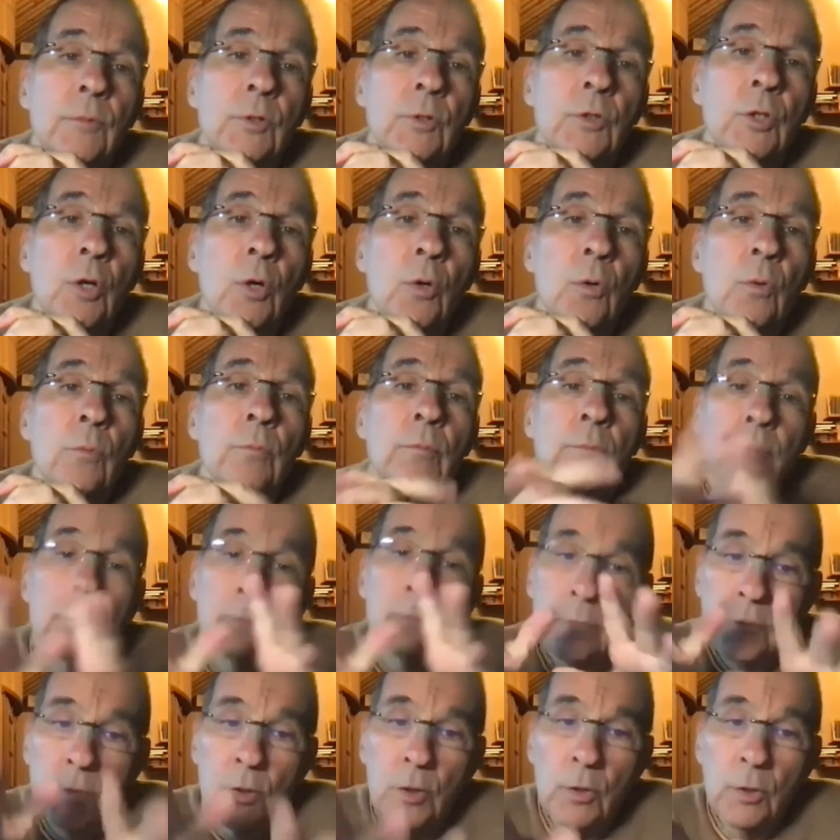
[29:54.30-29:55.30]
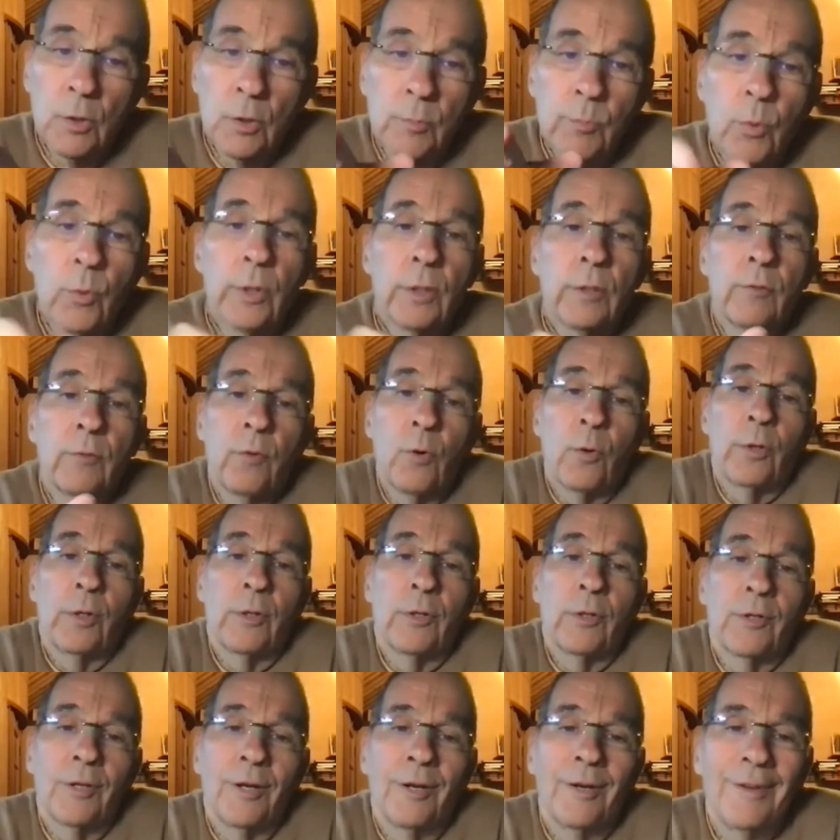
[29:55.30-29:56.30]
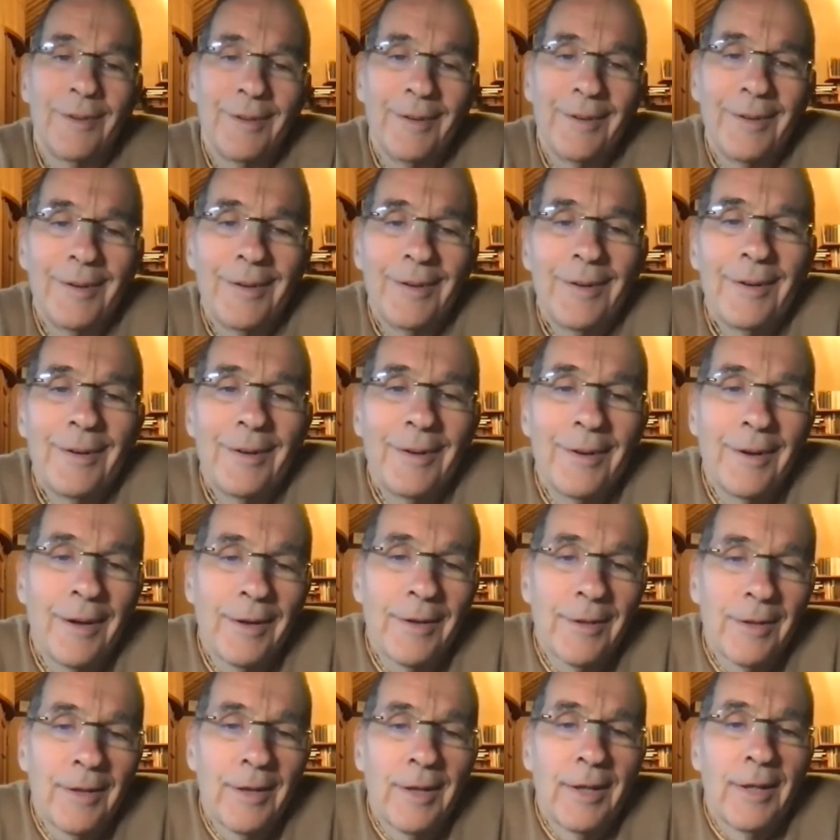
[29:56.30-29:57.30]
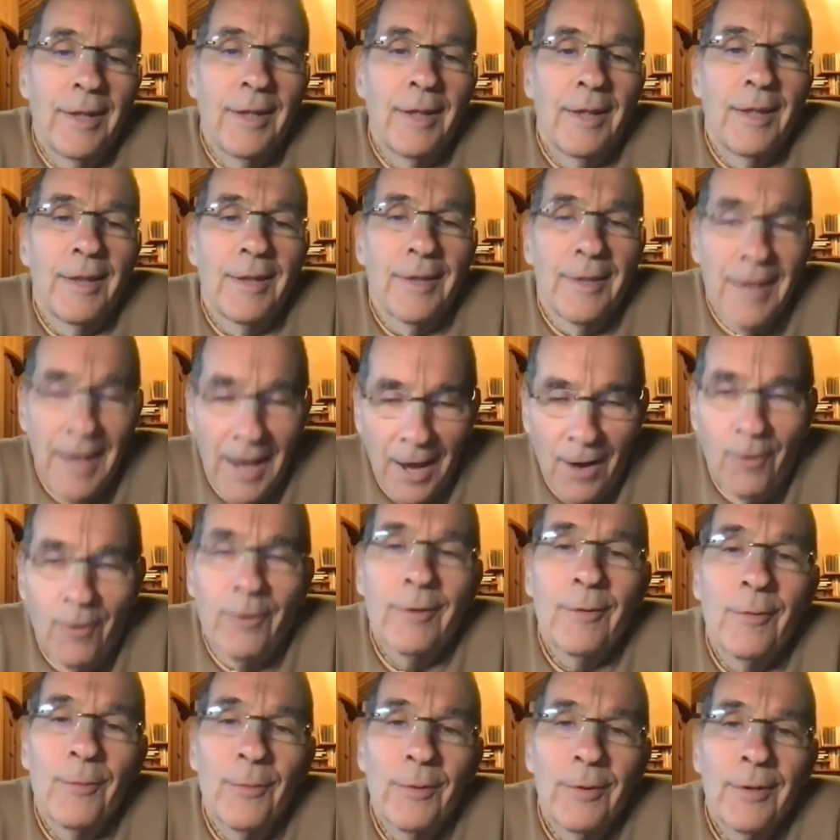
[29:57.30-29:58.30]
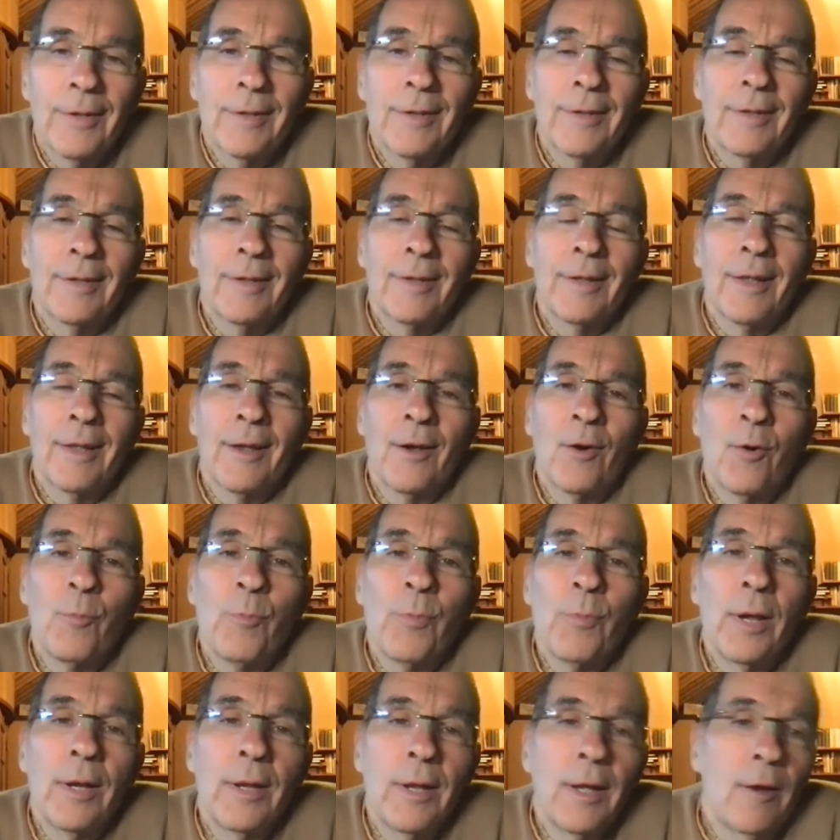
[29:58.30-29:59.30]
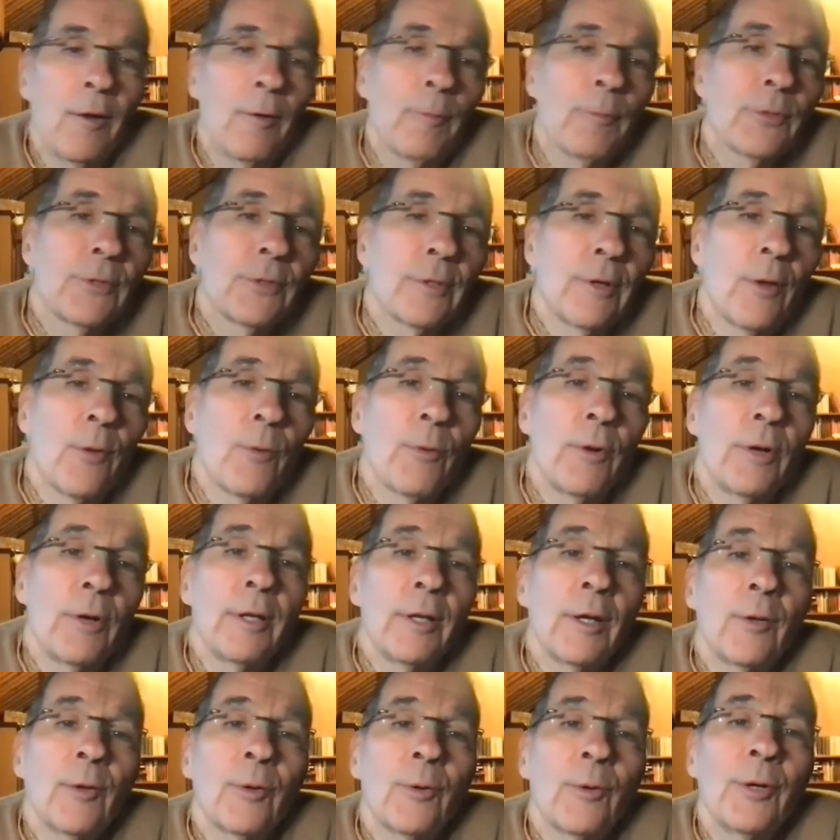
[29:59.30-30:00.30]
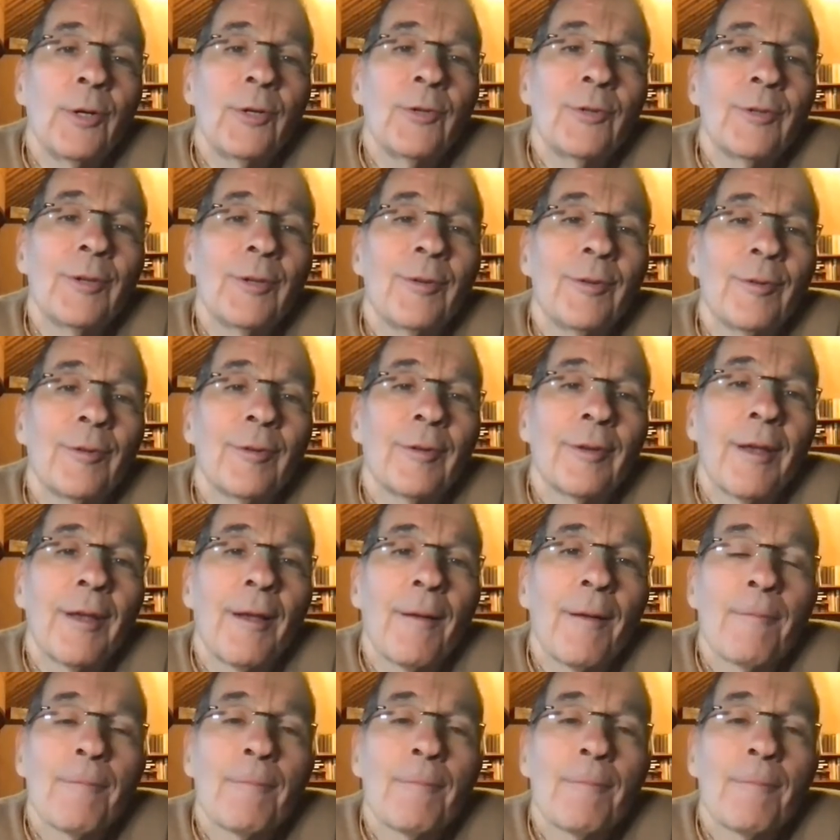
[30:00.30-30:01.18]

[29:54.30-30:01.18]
So good point to focus on. Now, hope that helps. Are there any other questions?